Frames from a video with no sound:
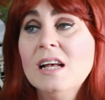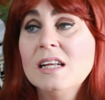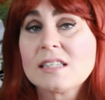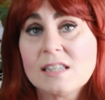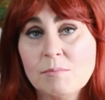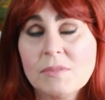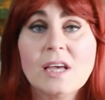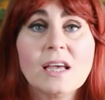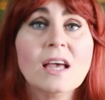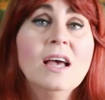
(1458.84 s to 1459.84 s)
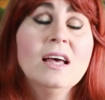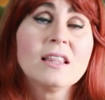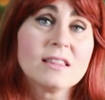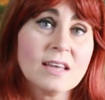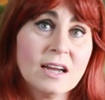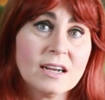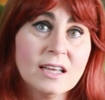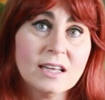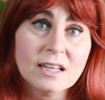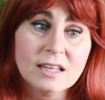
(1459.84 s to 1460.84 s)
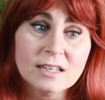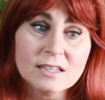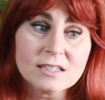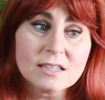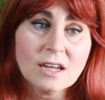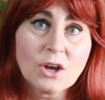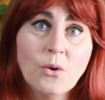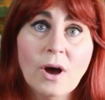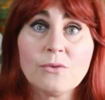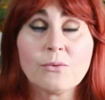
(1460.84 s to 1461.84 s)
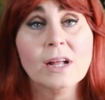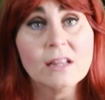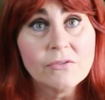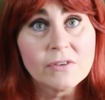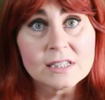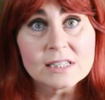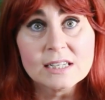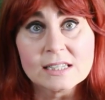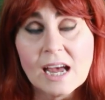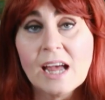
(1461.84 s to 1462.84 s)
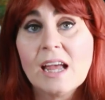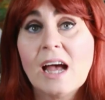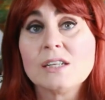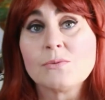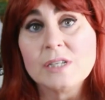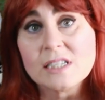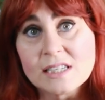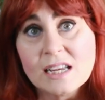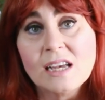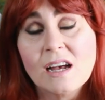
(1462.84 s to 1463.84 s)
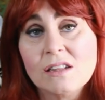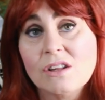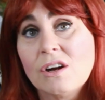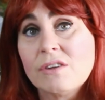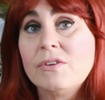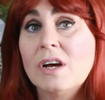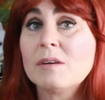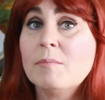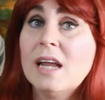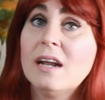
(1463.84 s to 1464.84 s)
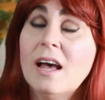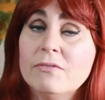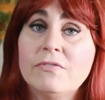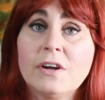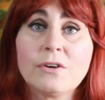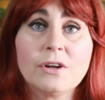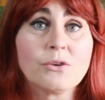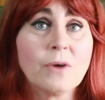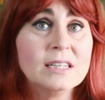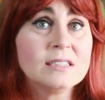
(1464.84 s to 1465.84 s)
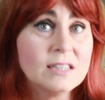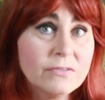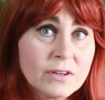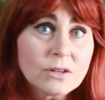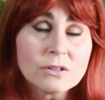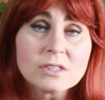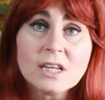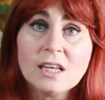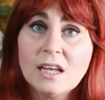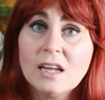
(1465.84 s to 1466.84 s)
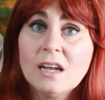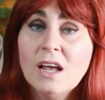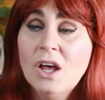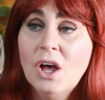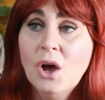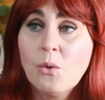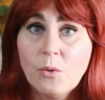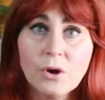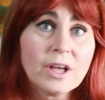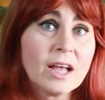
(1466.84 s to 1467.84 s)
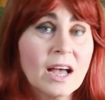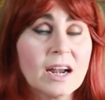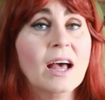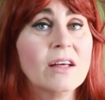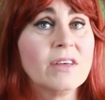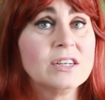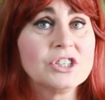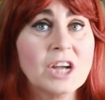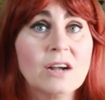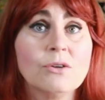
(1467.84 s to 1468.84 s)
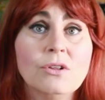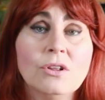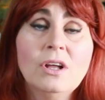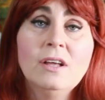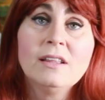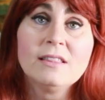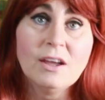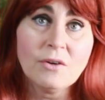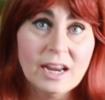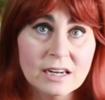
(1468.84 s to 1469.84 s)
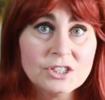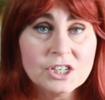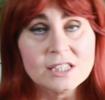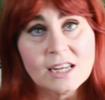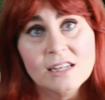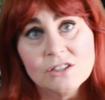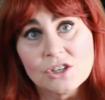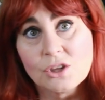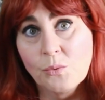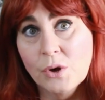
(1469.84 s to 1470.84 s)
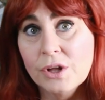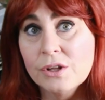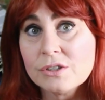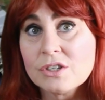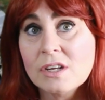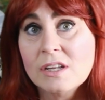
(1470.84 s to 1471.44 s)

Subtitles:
something that is quite relevant today, as we see a lot of young men have very great difficulty in working out how they channel their energies into the world